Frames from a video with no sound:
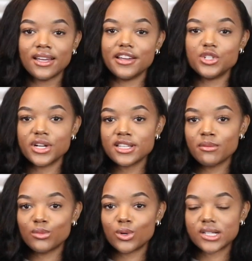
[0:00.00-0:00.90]
They dress
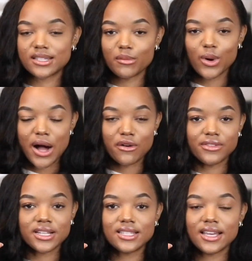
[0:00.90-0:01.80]
up more simple
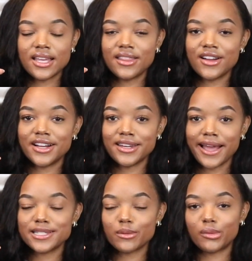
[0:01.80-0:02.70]
outfits, and they're a
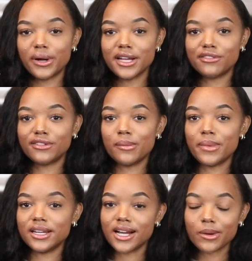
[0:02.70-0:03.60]
nice break from
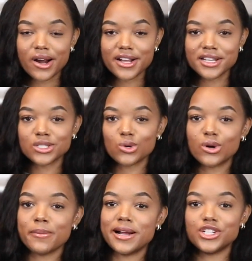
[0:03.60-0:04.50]
my Doc Martens
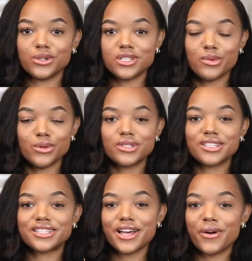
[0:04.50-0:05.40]
or my Chelsea boots,
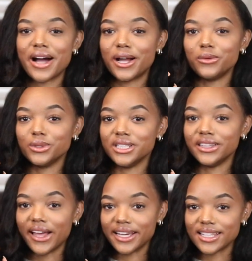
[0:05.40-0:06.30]
so I really
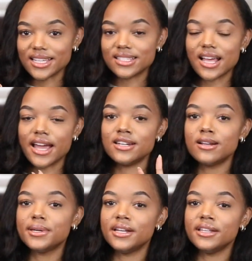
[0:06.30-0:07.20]
like these. I ended
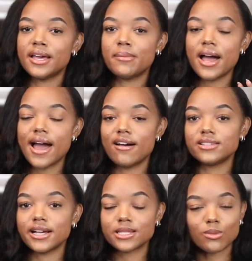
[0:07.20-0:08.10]
up getting them a half
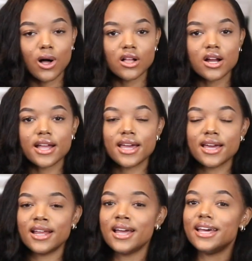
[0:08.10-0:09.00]
size smaller,
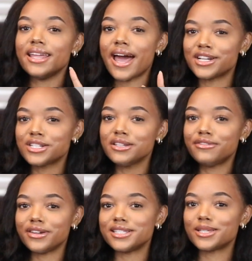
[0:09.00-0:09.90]
and they actually
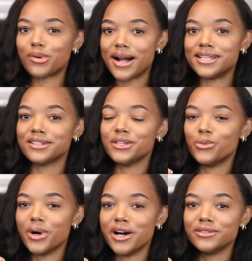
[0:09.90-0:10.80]
fit surprisingly
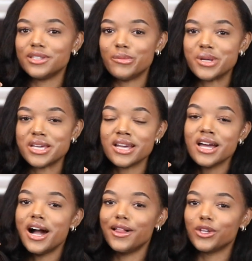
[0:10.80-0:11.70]
well to be
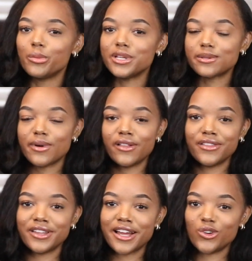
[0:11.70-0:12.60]
a little bit smaller
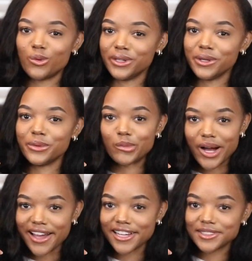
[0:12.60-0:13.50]
than I normally would buy.